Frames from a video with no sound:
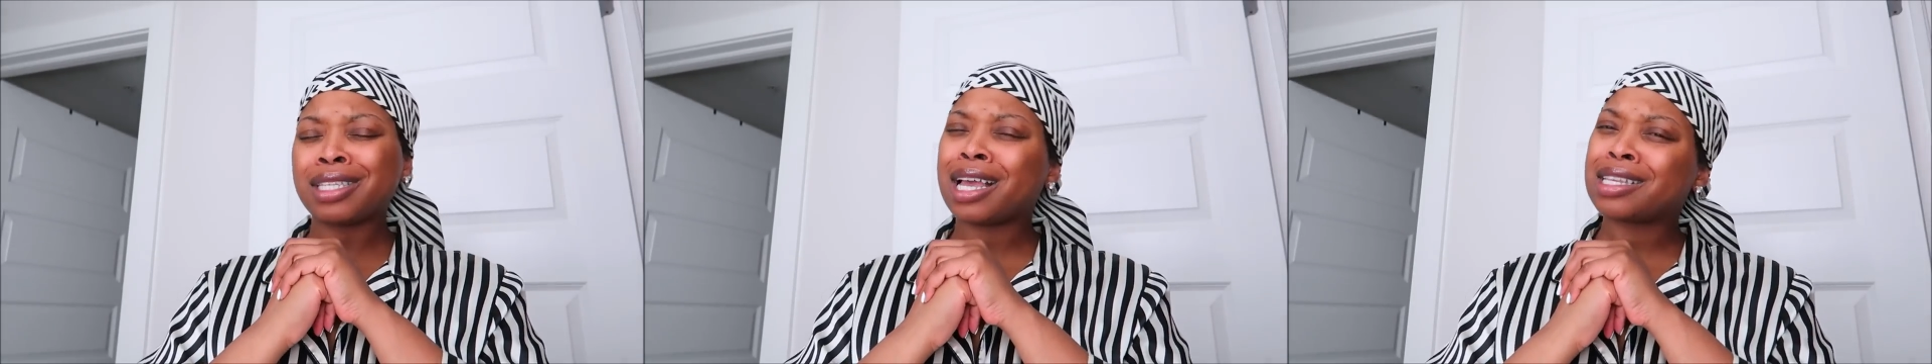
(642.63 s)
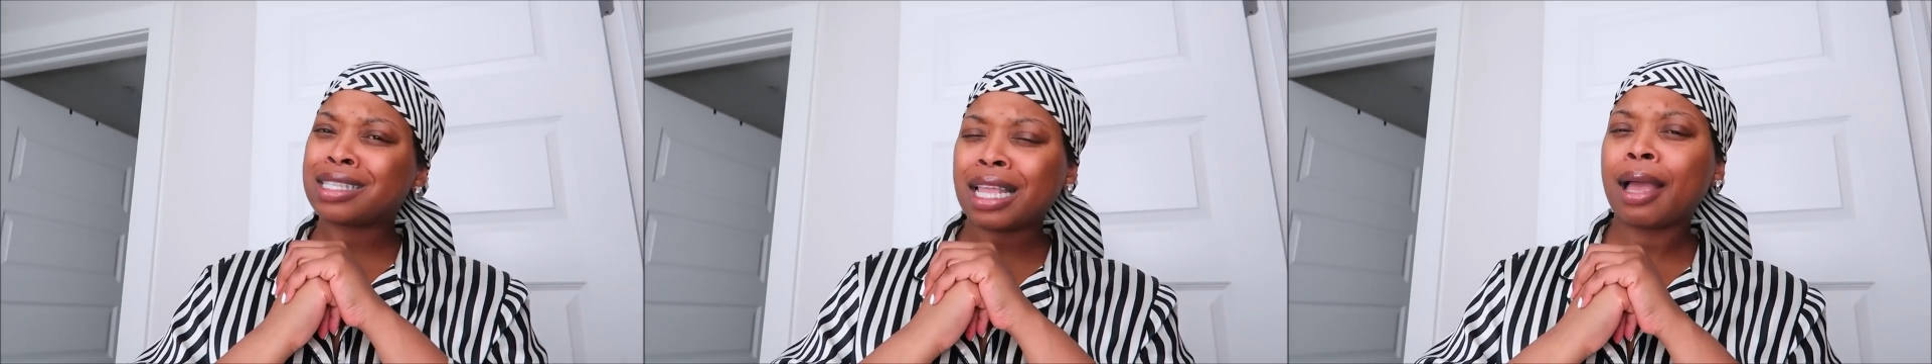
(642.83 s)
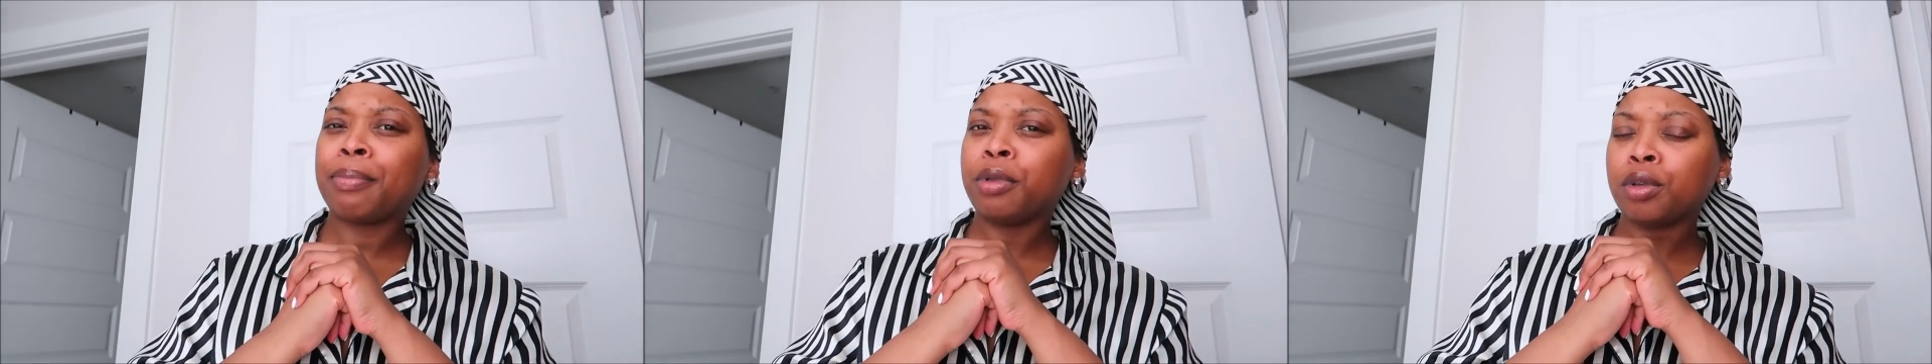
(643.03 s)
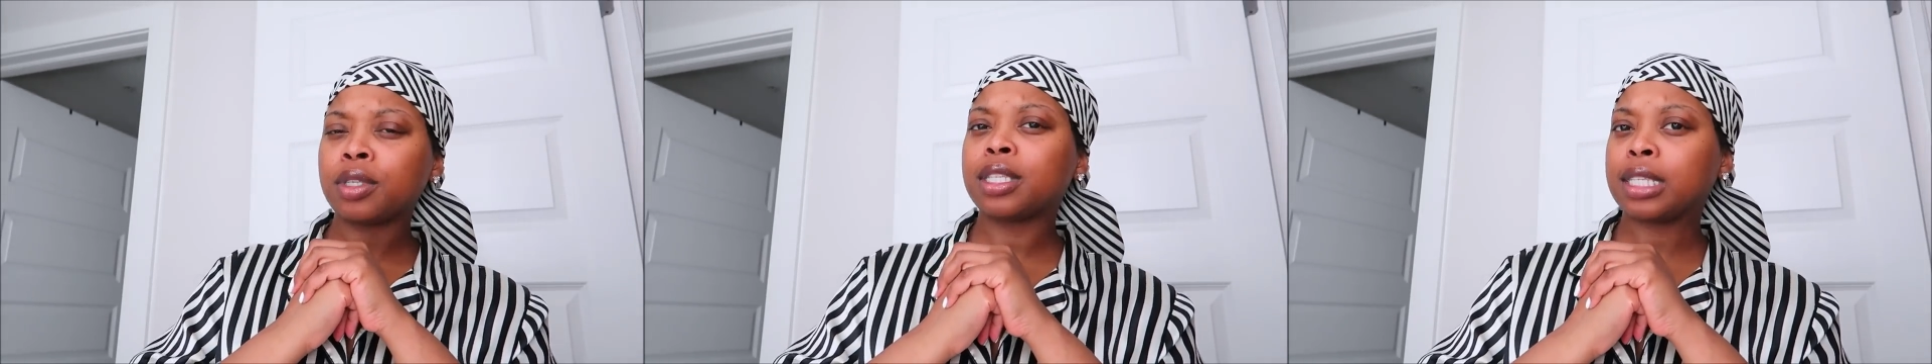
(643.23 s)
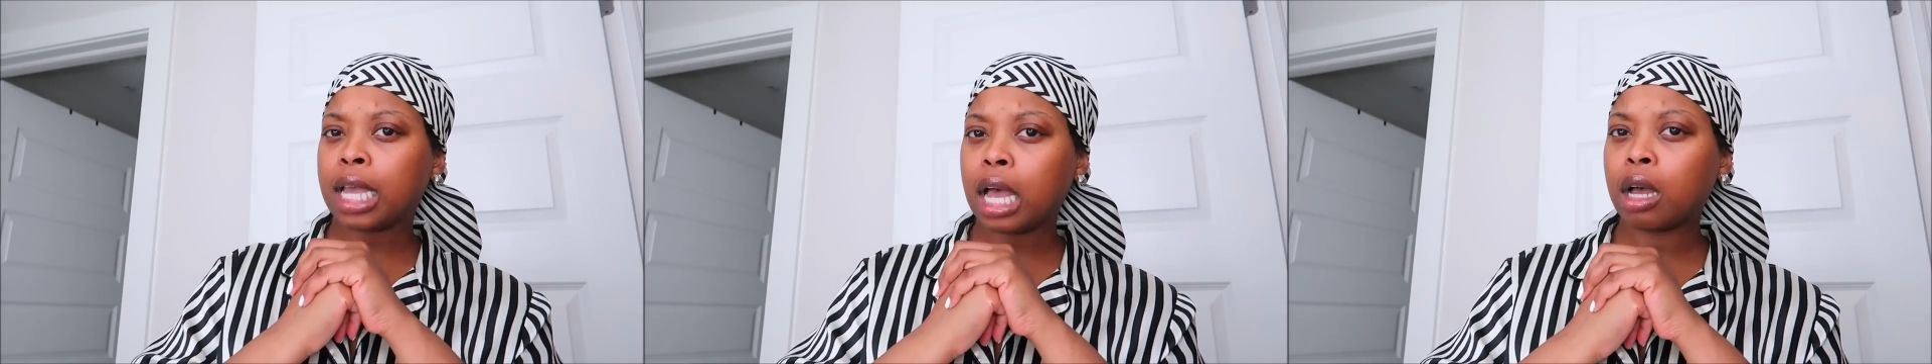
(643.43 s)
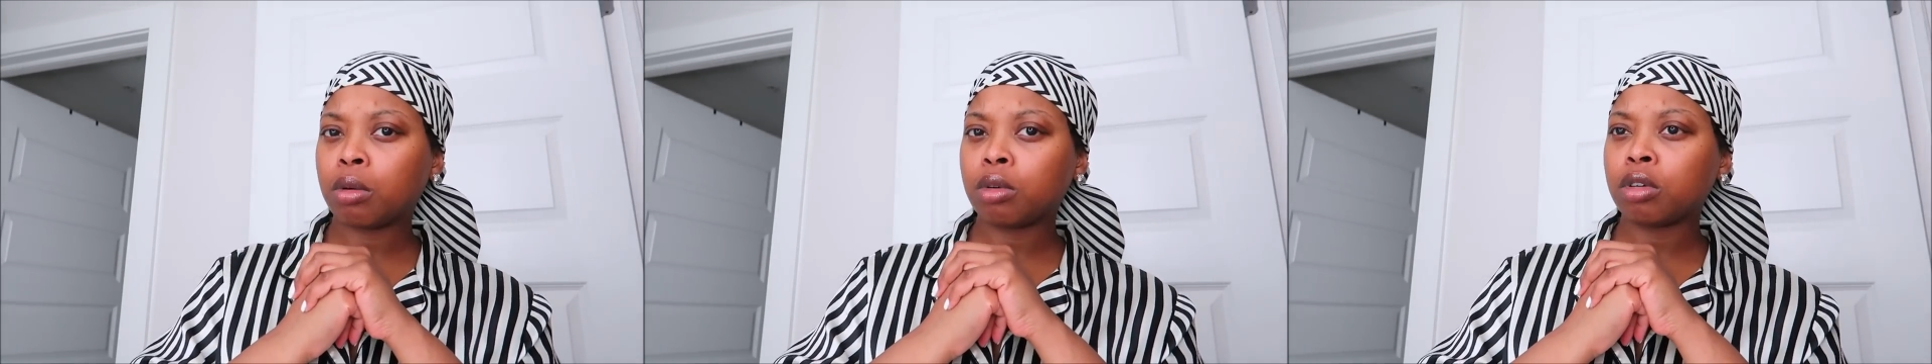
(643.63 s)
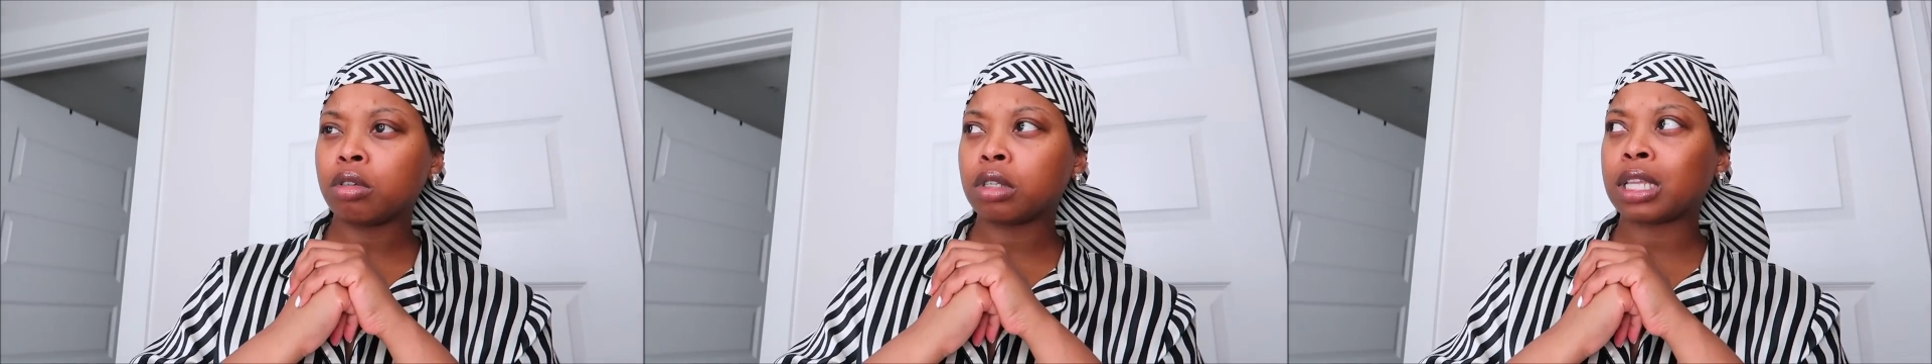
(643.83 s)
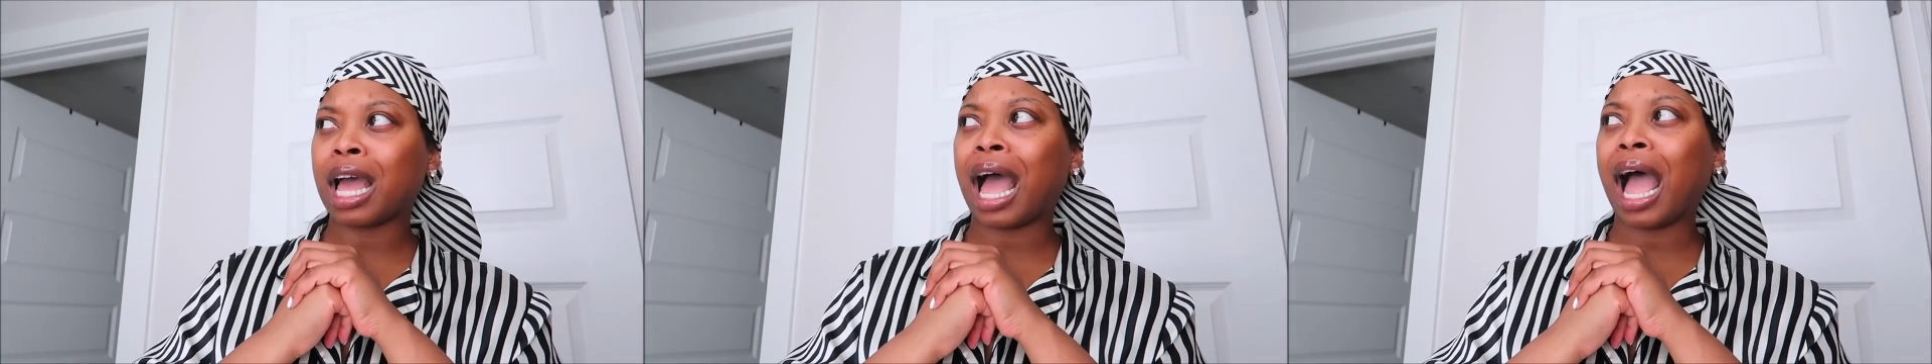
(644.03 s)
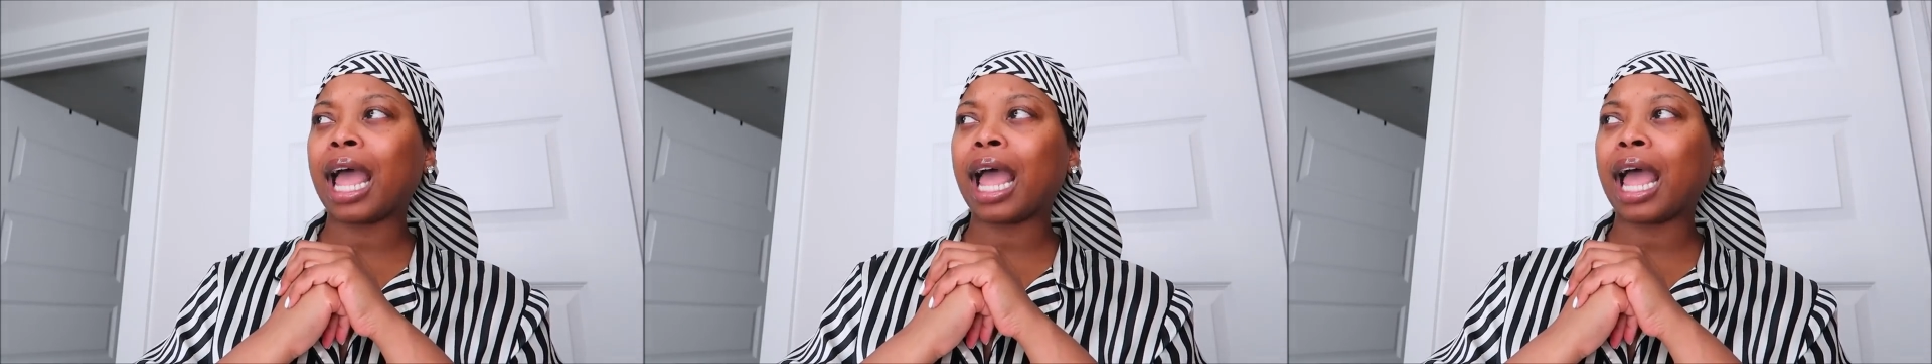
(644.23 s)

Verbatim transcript: as i stopped using towels